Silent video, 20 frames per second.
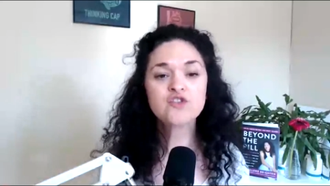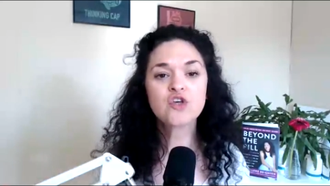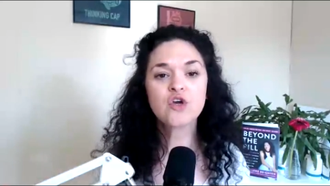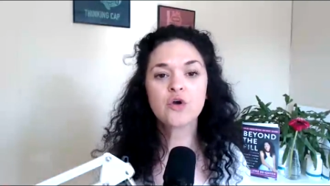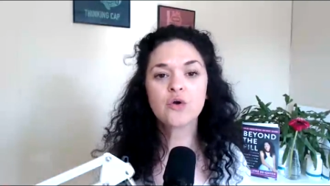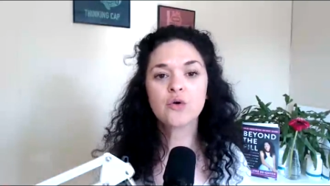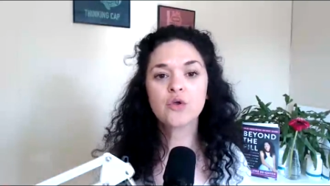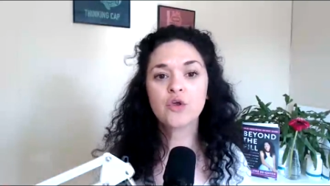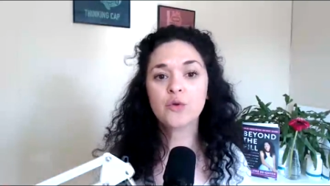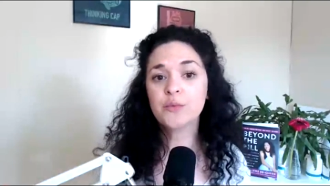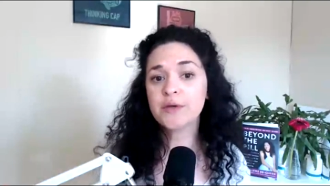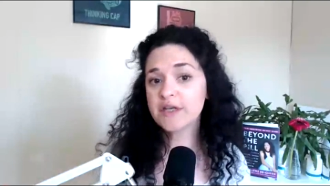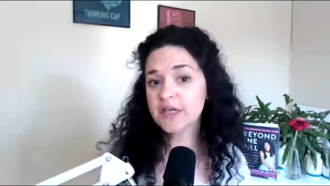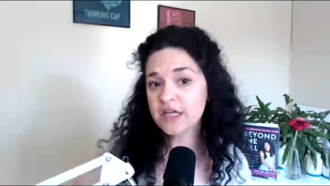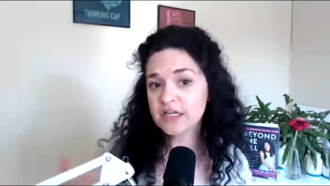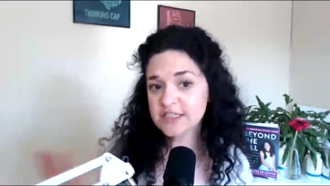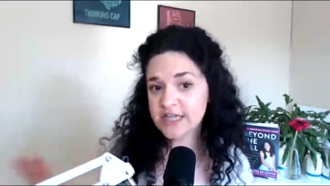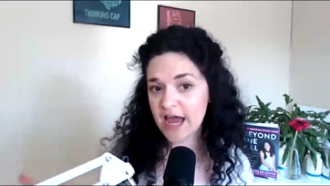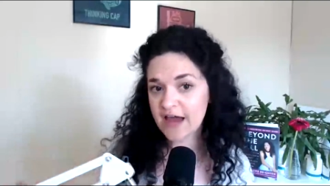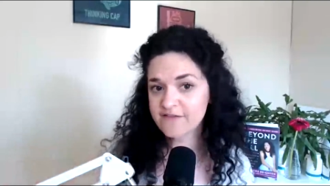So you would
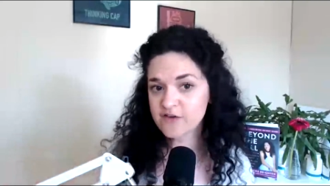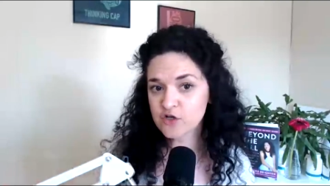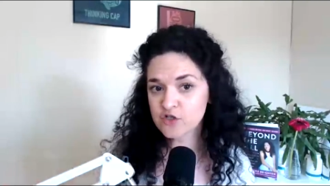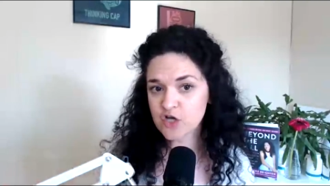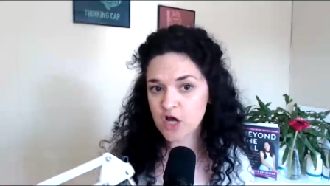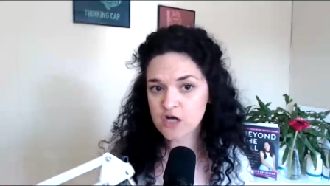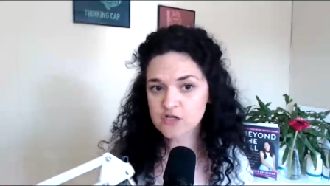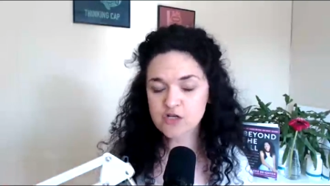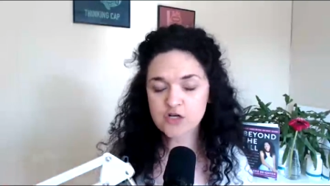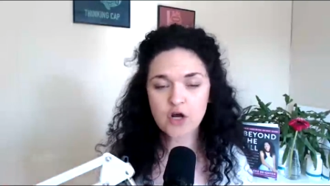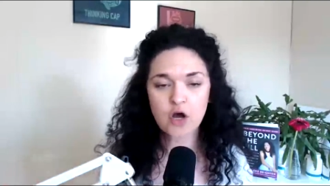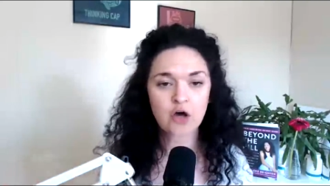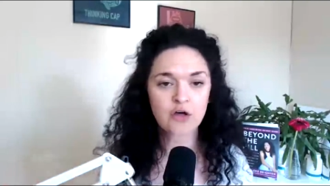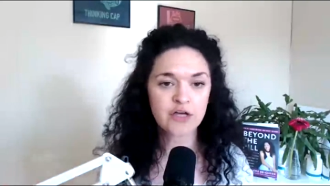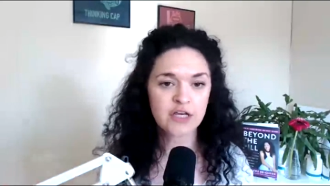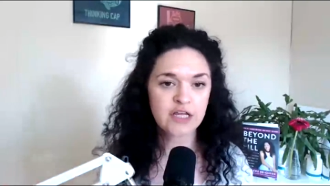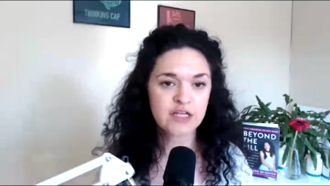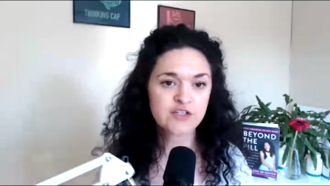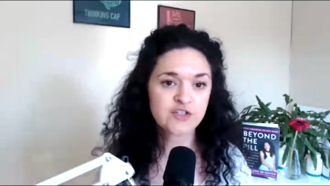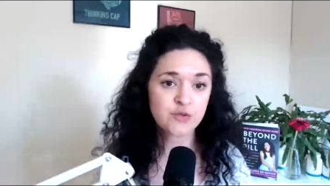need to have your doctor call
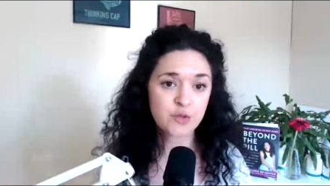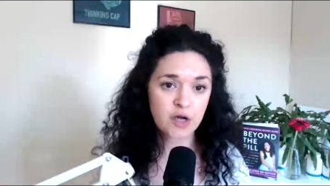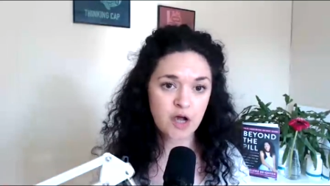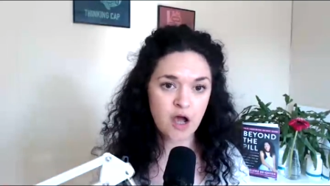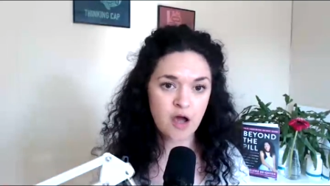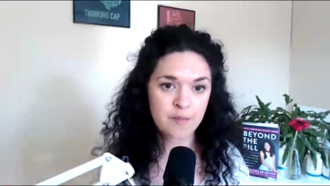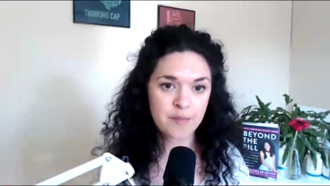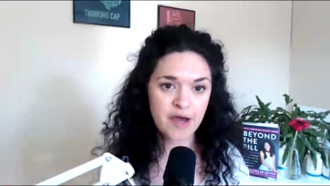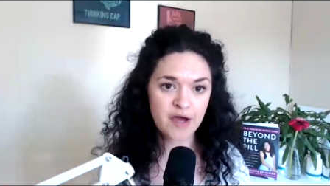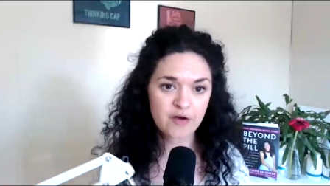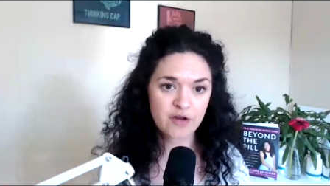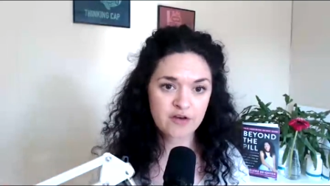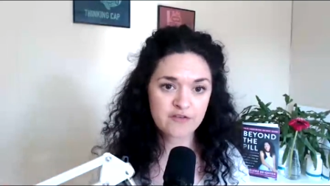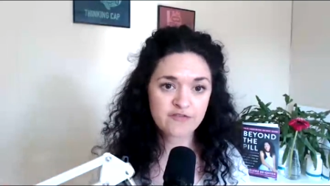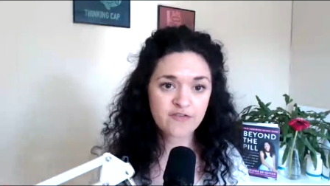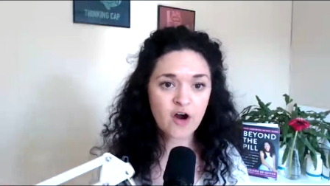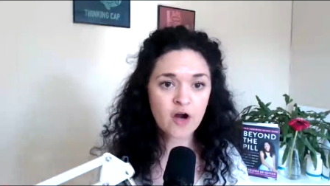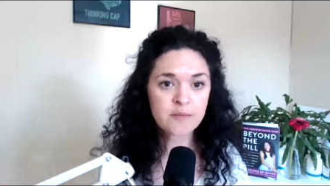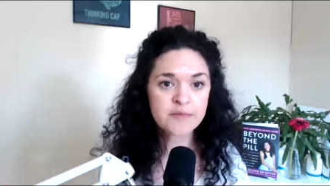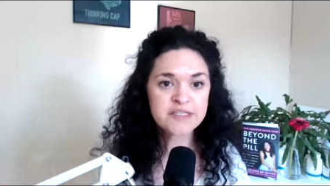it into a compounded
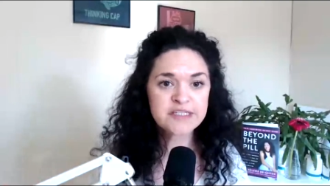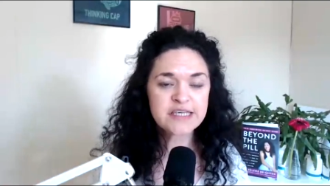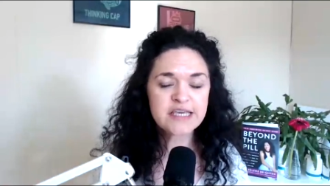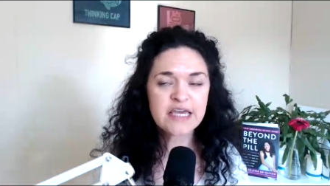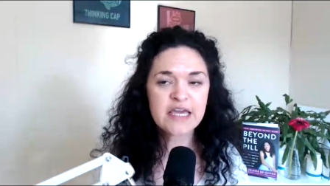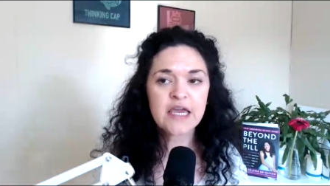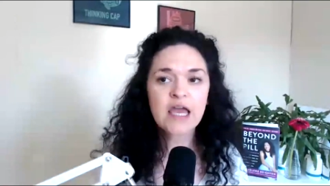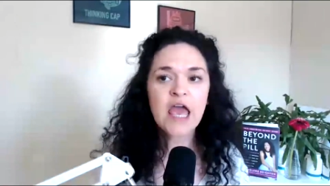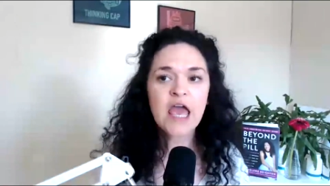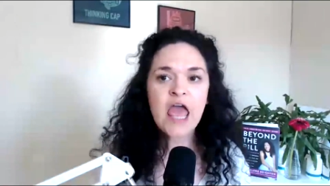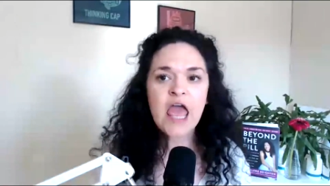pharmacy.